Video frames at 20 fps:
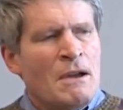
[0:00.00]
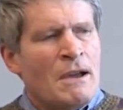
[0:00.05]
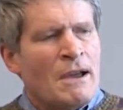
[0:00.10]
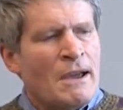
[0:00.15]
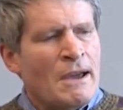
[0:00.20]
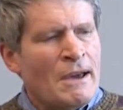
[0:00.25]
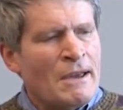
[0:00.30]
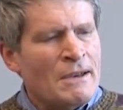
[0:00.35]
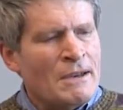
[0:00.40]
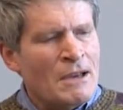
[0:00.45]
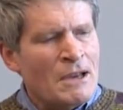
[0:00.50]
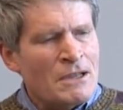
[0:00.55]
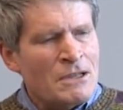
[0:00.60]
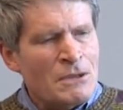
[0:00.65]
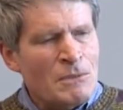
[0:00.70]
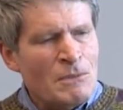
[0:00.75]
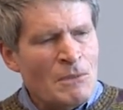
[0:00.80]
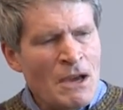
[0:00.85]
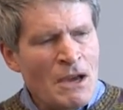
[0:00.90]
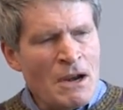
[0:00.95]
and uh,
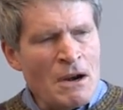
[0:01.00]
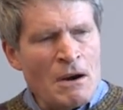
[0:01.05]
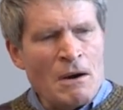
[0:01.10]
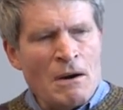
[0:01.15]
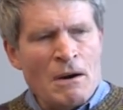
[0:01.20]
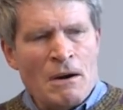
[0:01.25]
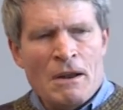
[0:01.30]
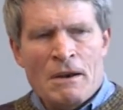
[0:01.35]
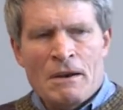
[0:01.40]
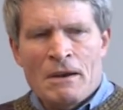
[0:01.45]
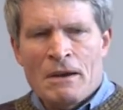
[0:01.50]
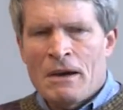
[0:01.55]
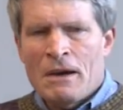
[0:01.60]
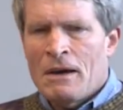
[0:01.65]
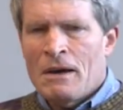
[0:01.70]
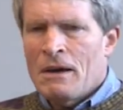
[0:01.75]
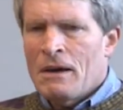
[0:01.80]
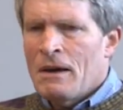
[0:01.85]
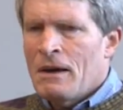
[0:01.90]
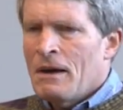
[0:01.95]
Twitter and uh,
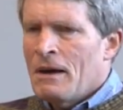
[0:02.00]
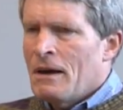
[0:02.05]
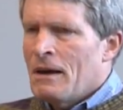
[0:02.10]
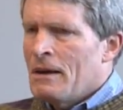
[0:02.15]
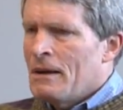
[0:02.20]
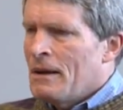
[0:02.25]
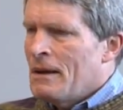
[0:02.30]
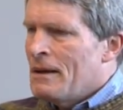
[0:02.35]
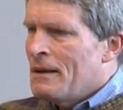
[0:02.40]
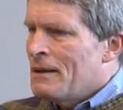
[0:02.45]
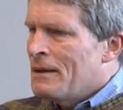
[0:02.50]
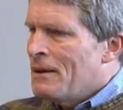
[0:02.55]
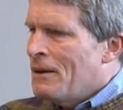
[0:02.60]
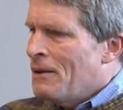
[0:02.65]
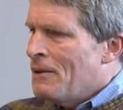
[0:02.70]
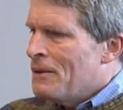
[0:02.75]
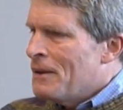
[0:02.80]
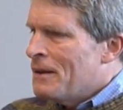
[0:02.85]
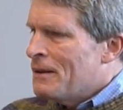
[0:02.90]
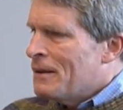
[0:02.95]
uh, uh you
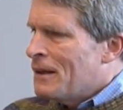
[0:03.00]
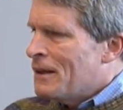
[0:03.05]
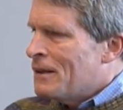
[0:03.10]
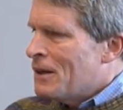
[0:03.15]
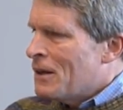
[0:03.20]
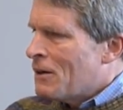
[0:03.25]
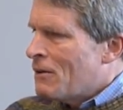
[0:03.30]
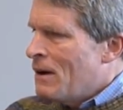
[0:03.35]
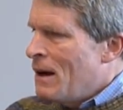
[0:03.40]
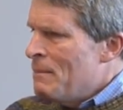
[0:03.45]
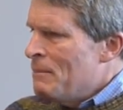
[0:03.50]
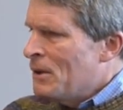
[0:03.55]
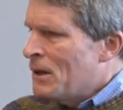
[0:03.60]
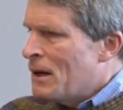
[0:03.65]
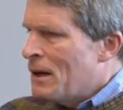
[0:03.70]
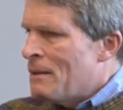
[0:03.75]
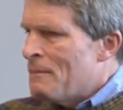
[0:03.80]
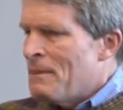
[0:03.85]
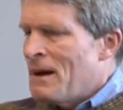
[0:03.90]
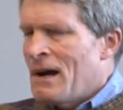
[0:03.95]
know that, that the
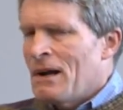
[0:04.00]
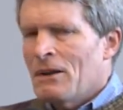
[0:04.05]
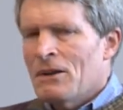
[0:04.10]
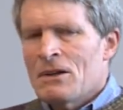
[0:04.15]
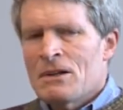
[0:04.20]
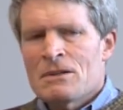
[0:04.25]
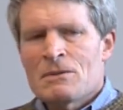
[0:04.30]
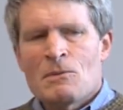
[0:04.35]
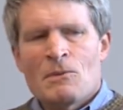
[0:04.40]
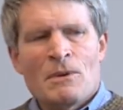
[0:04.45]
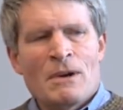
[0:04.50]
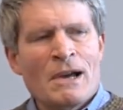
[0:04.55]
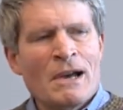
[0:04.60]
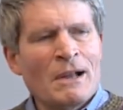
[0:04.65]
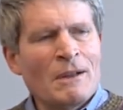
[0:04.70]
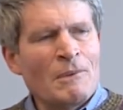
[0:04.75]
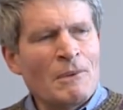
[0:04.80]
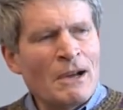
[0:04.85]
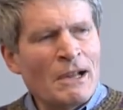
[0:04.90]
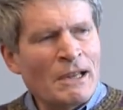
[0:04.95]
Kremlin apparently is
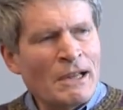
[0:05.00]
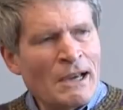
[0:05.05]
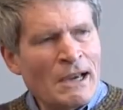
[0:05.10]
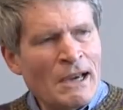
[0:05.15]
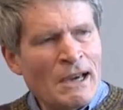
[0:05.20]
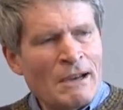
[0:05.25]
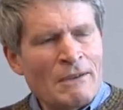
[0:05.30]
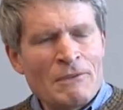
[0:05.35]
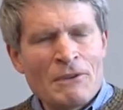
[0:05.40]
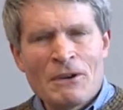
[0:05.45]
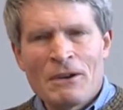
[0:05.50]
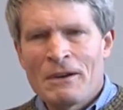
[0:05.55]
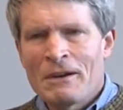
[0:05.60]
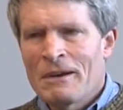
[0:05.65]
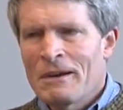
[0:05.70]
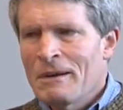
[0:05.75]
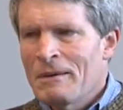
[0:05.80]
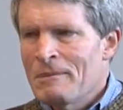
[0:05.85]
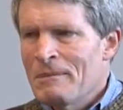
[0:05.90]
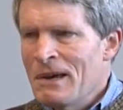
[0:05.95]
well well ahead of
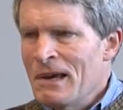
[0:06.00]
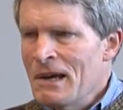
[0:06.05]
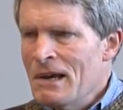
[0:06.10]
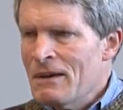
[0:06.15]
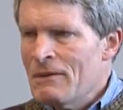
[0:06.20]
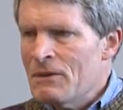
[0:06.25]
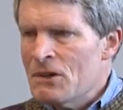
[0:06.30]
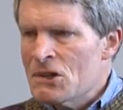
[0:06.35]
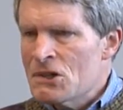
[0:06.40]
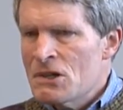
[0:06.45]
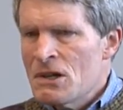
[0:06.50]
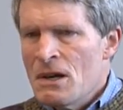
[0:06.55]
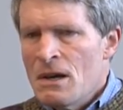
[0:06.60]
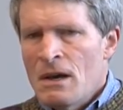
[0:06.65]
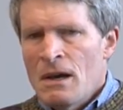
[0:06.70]
uh, many of us.